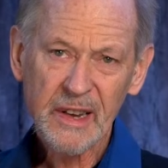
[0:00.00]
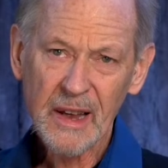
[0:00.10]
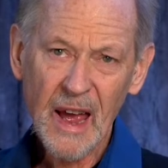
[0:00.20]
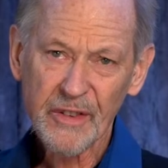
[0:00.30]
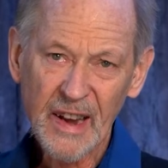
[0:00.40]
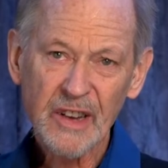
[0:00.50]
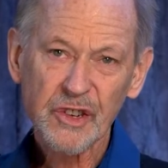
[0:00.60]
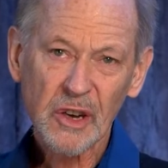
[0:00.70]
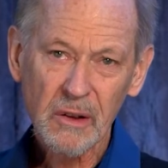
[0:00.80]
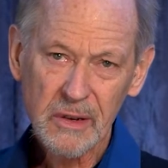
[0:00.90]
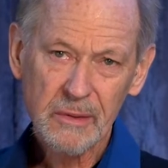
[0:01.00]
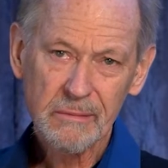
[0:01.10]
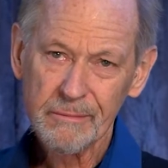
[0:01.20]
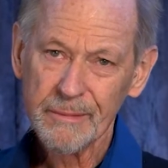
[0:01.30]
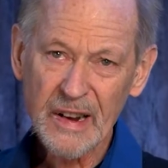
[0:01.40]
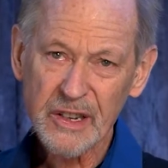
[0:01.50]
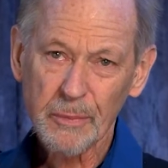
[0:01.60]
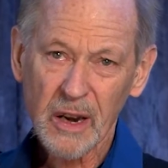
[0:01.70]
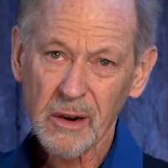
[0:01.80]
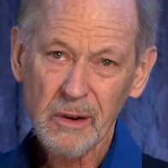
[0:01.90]
obviously evidential
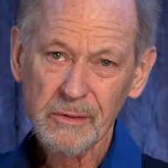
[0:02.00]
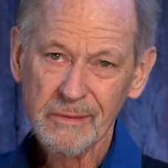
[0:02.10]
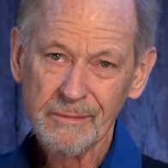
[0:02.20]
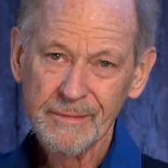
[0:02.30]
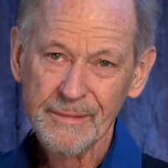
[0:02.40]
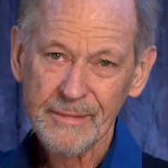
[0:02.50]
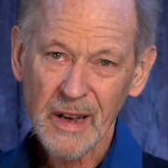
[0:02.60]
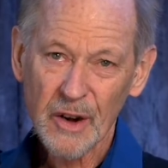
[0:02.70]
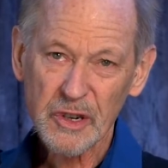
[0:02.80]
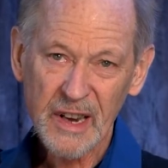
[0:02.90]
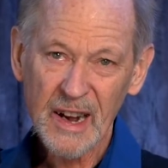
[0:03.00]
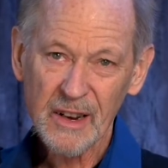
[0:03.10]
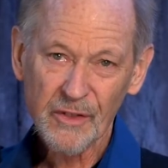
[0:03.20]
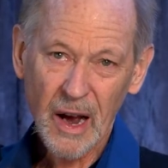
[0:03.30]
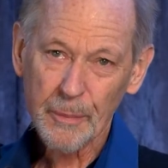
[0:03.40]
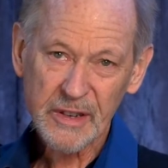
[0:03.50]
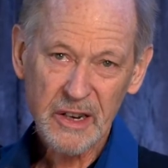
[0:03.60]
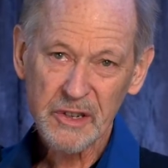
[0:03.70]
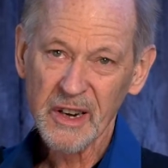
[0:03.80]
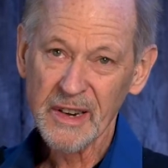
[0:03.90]
and based upon our own understanding
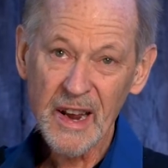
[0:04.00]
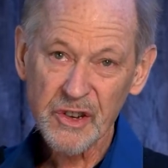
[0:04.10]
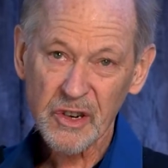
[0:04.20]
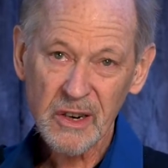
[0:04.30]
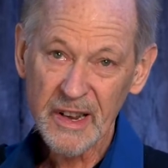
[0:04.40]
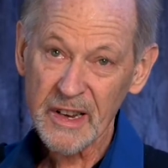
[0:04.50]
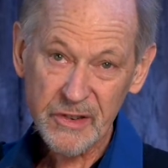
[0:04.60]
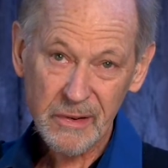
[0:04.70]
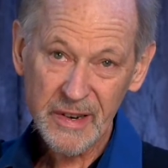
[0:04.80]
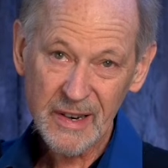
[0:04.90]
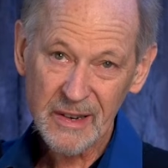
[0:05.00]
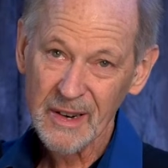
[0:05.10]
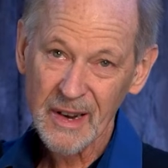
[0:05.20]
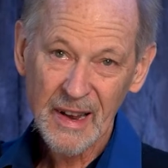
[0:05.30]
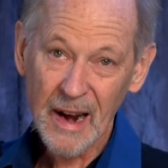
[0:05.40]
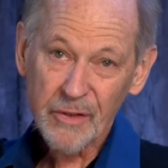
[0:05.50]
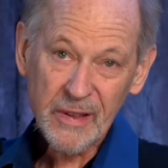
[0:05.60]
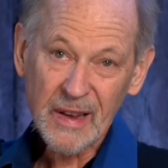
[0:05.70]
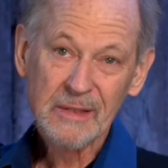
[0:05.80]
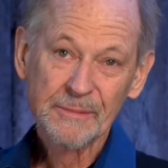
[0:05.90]
of competition in nature and history and
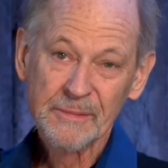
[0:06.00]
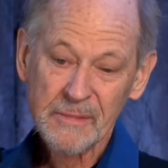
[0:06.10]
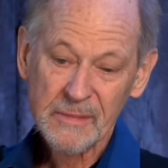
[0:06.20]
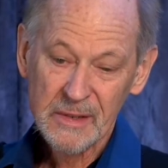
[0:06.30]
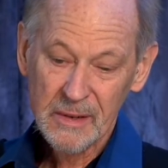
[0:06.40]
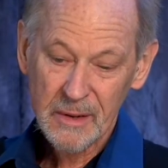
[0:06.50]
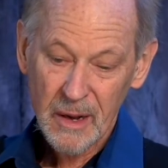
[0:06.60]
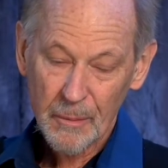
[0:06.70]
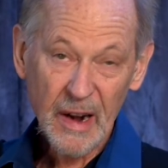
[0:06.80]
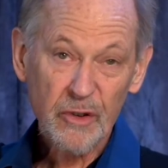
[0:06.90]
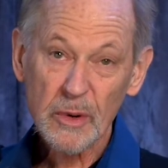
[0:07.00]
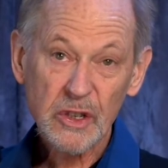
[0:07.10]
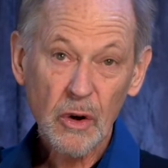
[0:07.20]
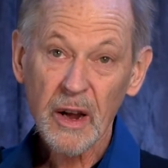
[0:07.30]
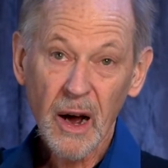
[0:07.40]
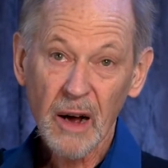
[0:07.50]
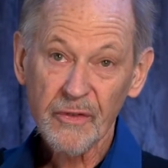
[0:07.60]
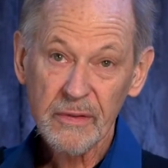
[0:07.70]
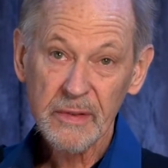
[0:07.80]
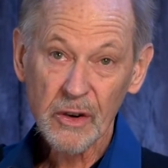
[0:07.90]
everything. But everyone's
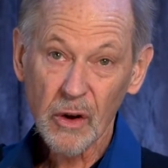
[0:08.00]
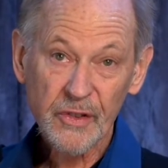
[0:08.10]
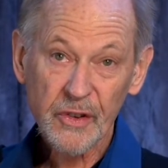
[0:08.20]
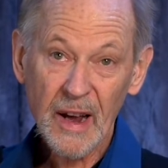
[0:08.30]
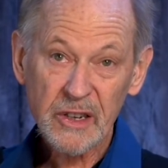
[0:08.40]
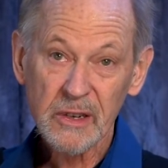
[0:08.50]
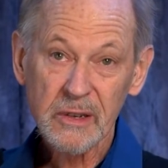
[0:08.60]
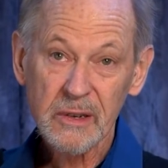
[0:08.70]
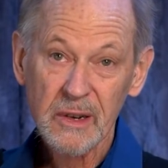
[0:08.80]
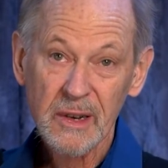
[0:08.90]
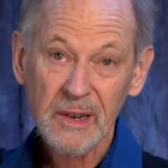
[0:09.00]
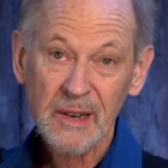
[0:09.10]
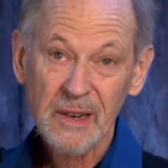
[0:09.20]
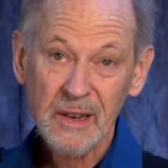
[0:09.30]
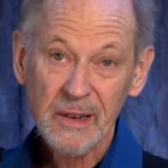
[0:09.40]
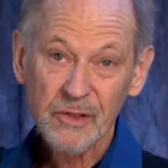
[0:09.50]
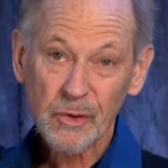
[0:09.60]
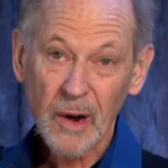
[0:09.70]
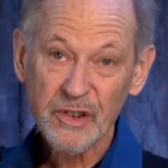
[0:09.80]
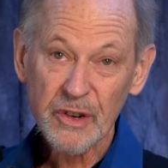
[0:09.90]
going off in all directions,
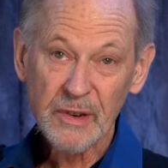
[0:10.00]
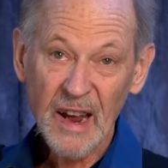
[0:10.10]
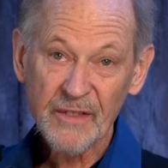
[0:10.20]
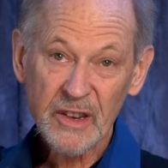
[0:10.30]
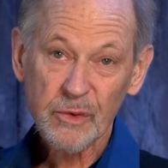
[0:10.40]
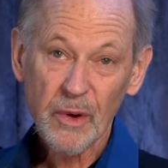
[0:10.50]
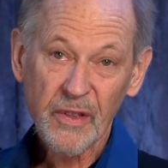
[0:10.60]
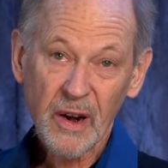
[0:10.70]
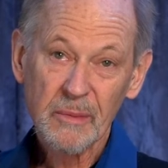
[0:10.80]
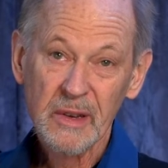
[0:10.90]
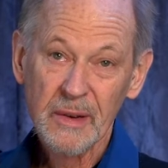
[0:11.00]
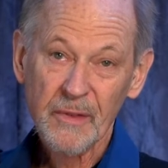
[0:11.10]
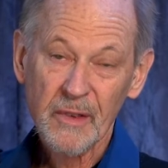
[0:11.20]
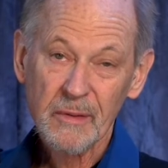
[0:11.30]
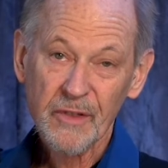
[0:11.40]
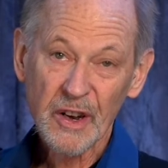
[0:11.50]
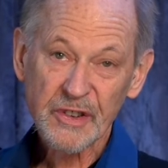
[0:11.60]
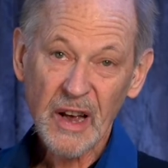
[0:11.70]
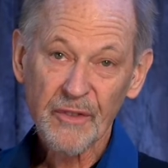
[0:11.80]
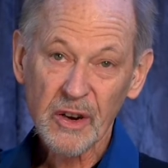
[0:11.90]
trying to unite this with their
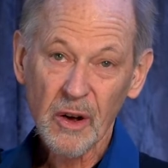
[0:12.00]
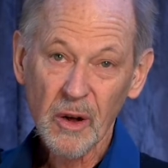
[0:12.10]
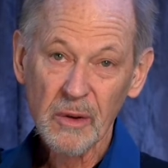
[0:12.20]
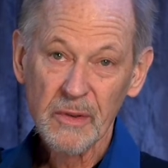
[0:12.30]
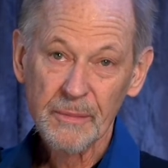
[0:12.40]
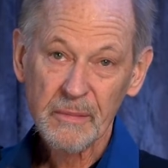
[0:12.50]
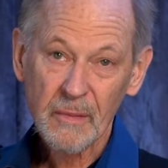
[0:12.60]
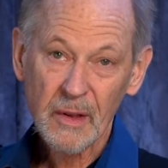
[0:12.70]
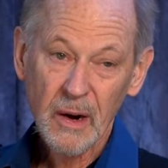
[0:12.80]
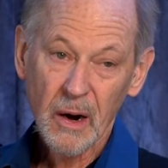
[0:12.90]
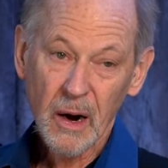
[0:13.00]
philosophical